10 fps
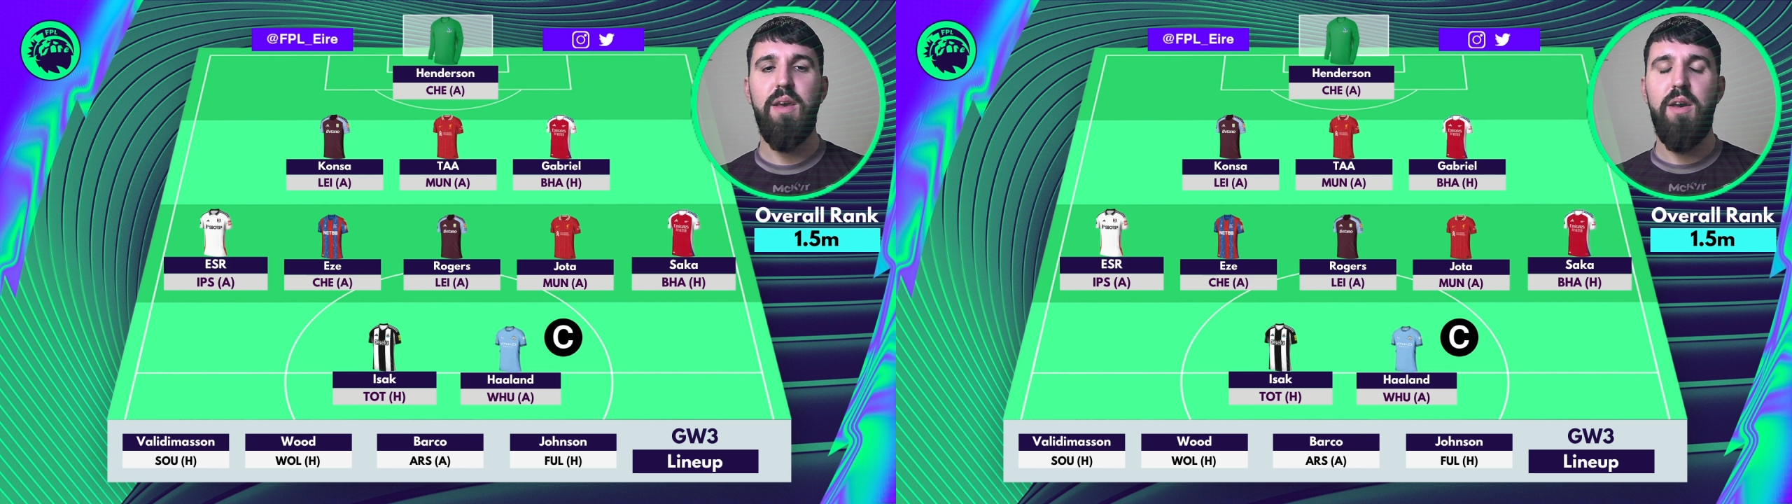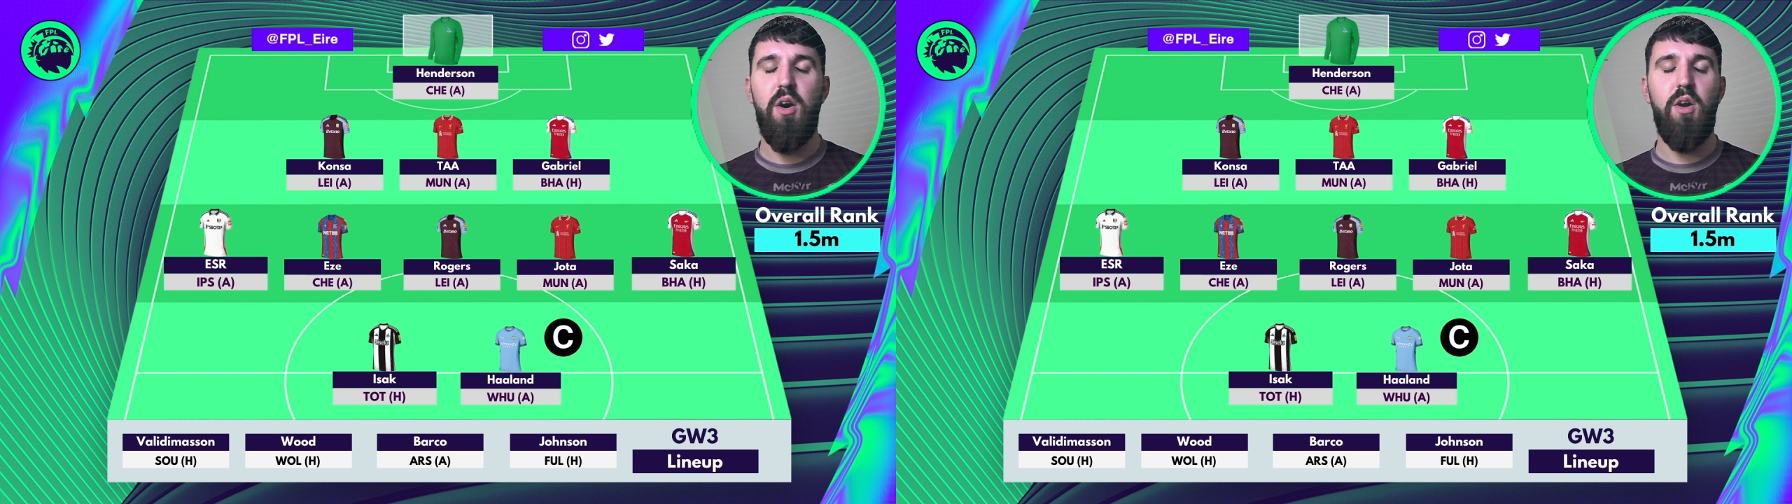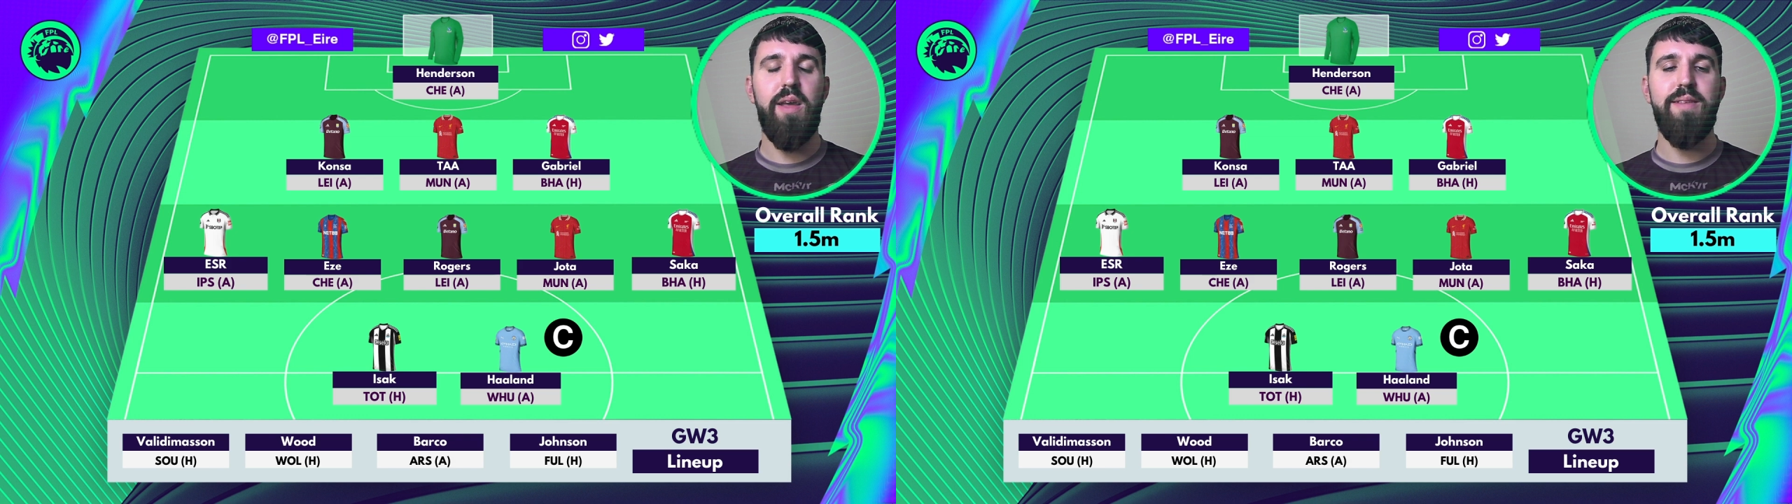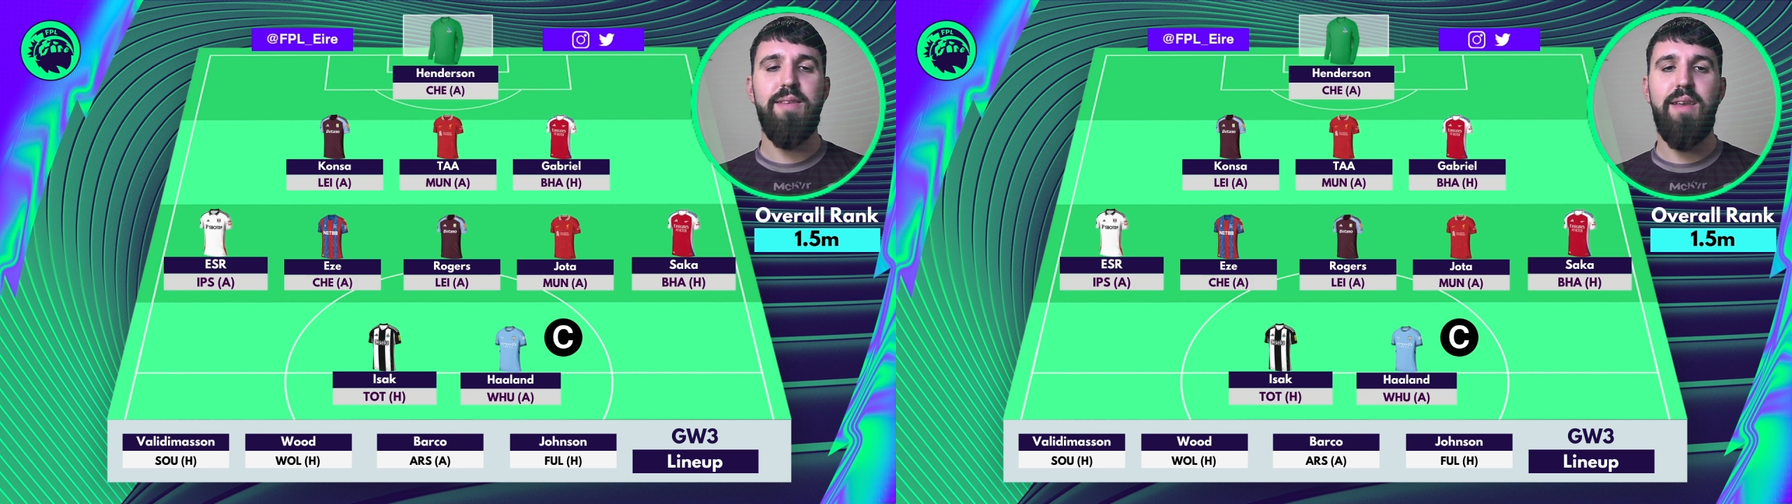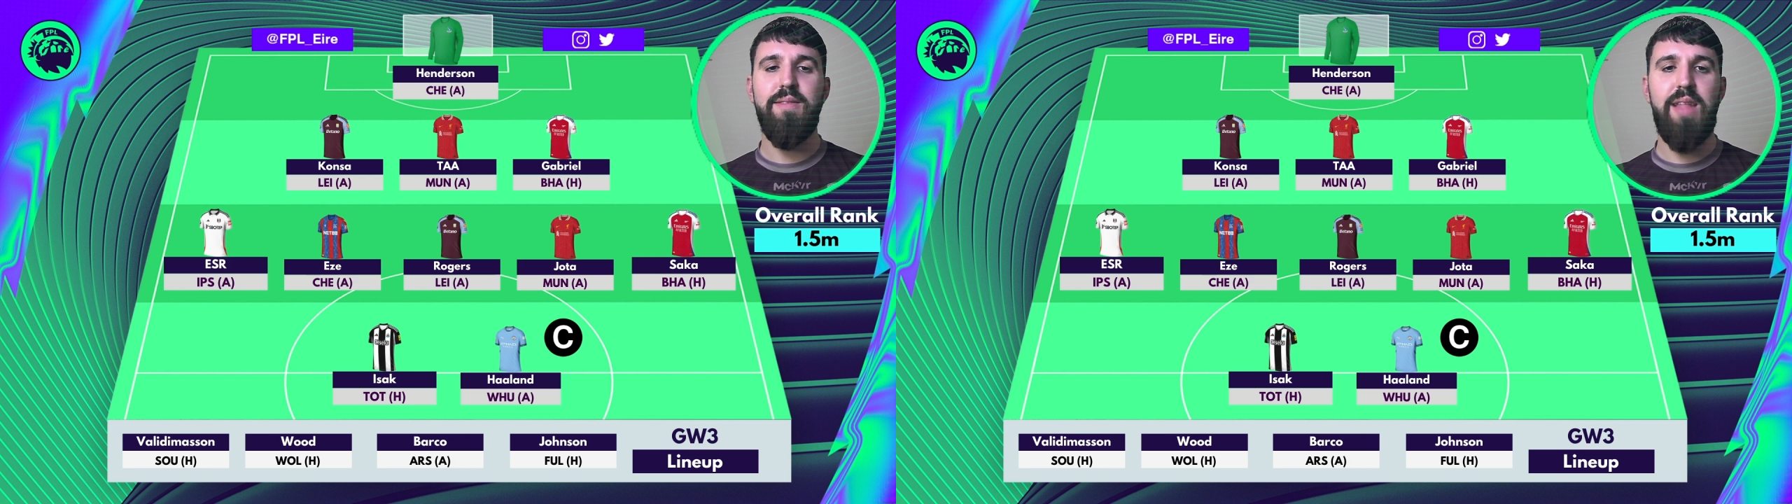All I can
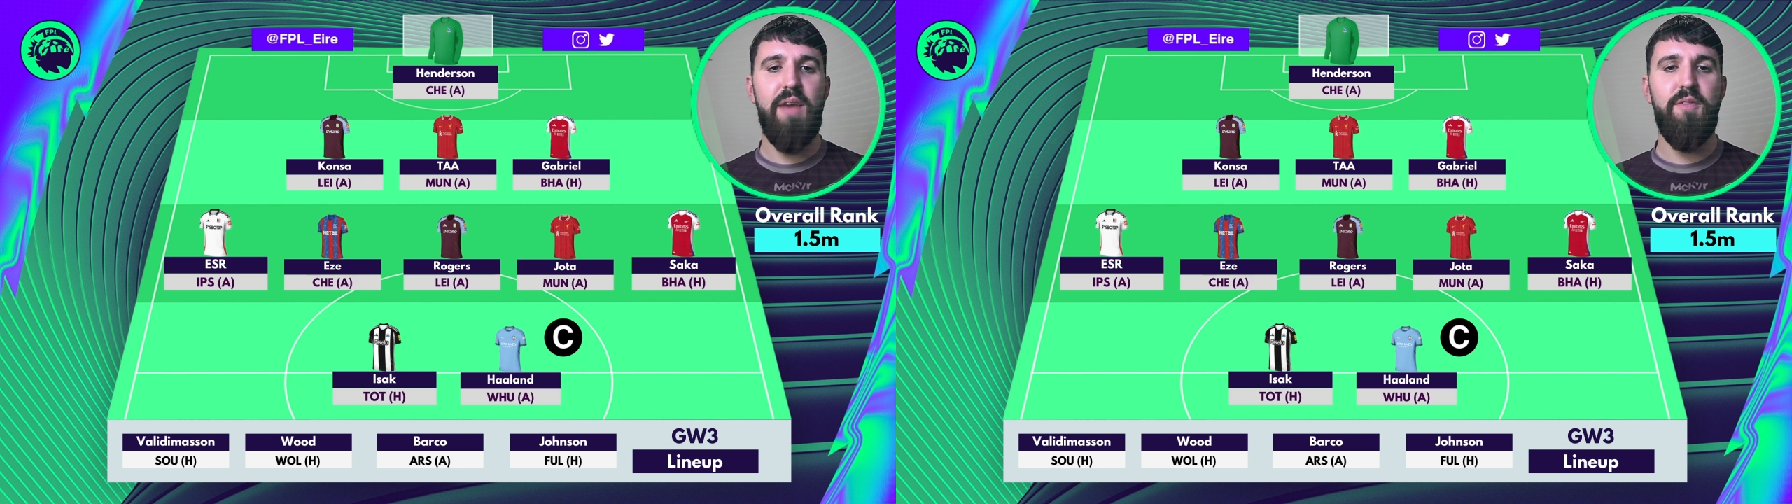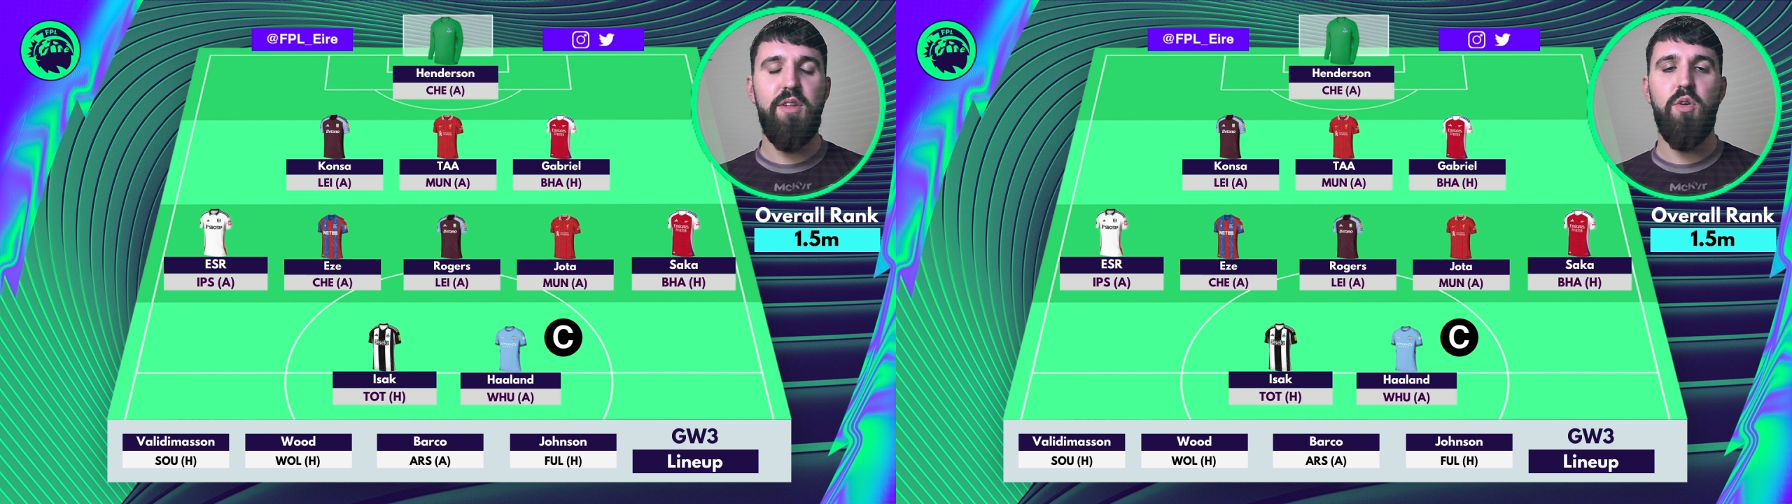say is definitely